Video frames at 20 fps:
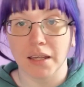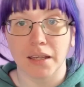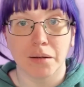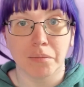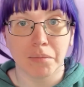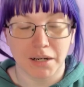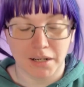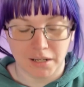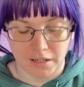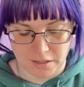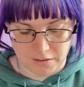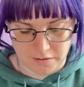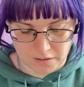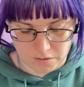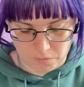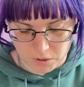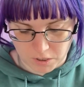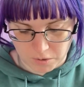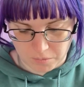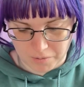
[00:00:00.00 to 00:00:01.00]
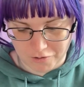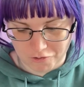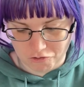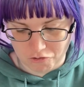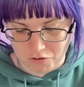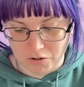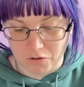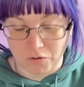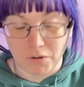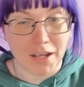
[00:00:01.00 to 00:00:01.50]
in a minute because I want to make sure
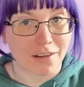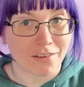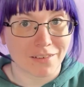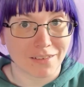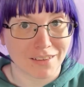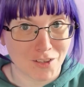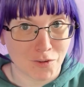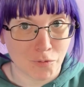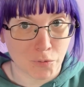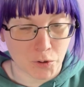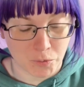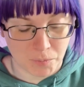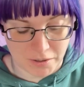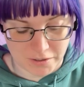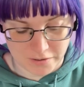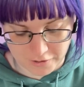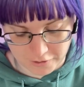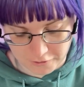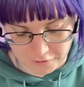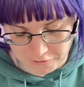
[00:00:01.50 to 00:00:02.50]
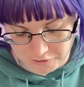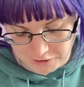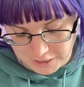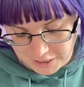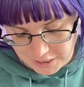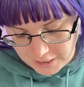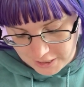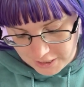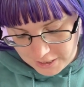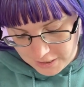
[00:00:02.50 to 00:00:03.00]
I don't accidentally spoil myself.
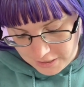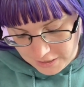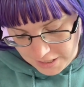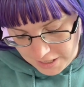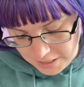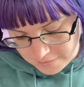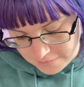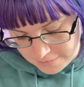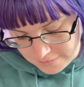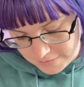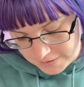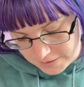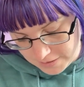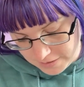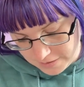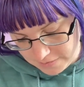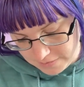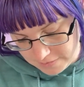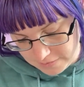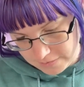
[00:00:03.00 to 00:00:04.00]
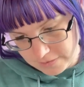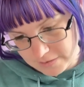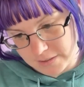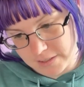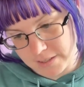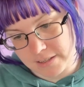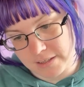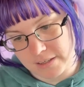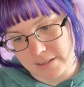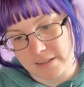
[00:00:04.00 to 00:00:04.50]
Next is,
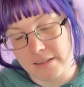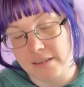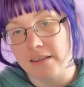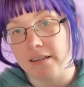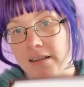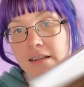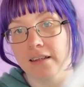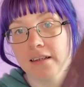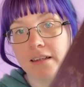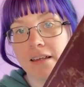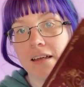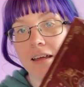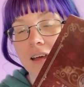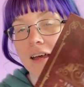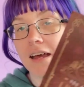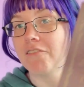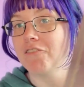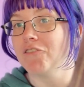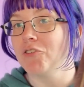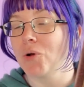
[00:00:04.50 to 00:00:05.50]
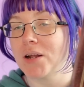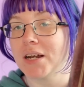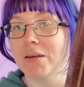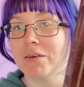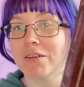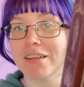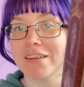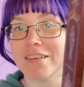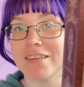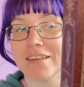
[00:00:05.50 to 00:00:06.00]
no idea
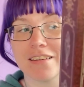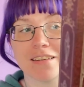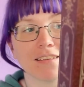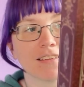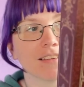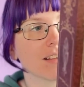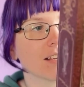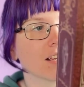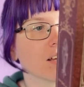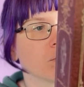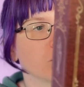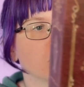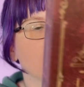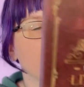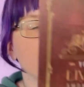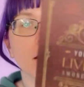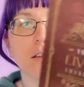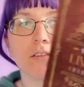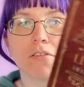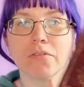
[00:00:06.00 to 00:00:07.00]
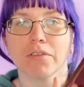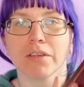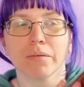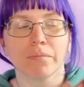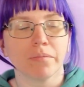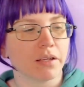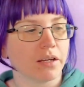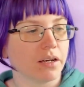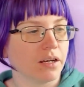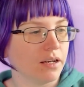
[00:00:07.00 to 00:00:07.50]
what this is. Like a box of some
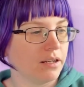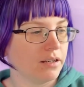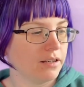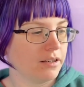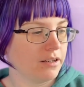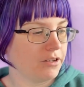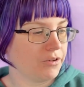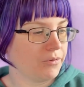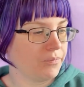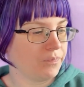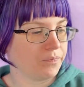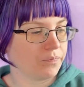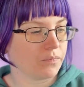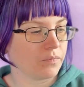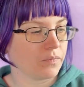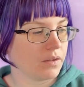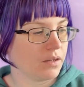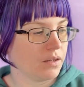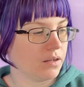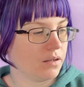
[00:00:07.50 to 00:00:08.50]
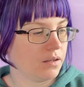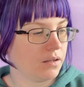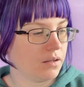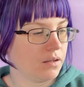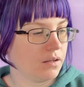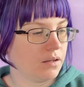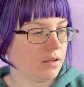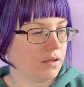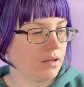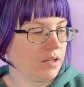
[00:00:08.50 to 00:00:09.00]
kind?
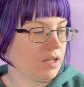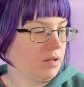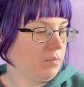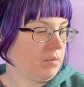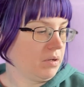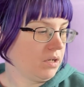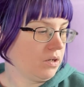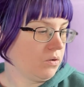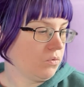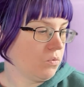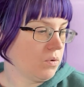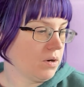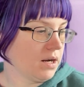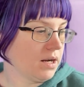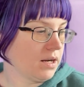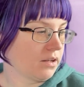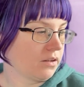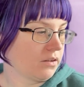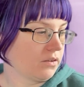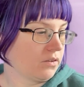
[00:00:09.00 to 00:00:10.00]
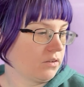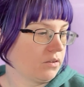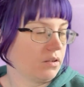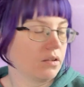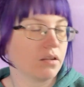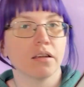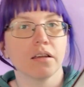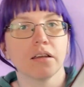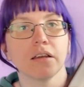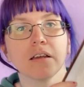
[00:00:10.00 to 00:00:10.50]
Among Wax.
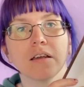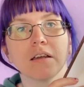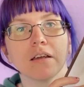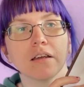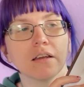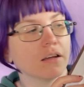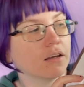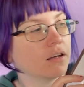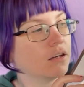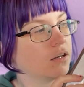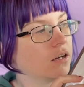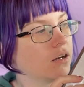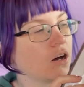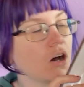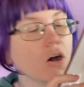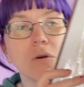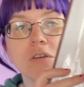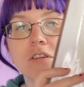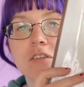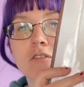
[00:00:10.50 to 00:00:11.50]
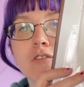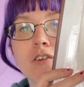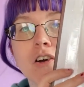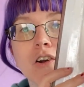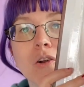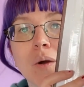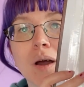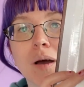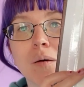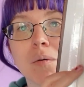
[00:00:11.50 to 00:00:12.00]
Oh, it's a
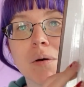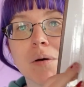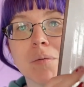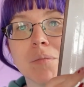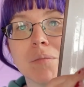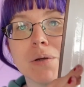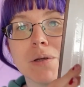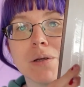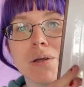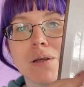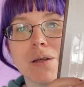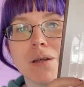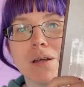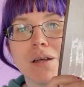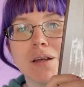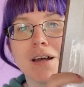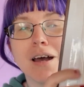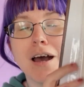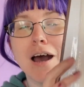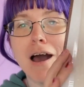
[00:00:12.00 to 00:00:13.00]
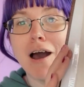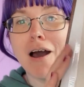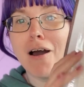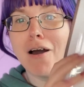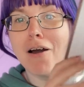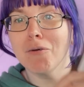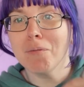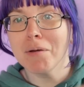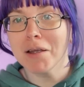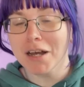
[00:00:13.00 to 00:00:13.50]
photo album.
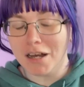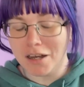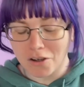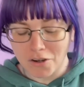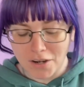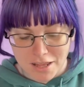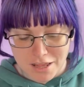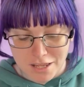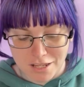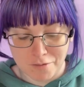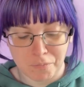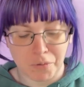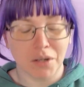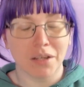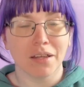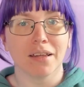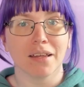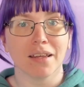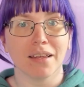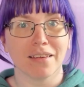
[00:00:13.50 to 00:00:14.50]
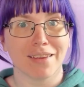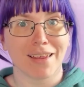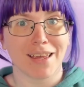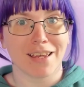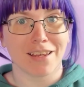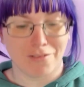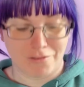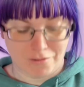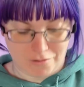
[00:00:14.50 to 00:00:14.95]
Oh my god. Okay, this book is freaking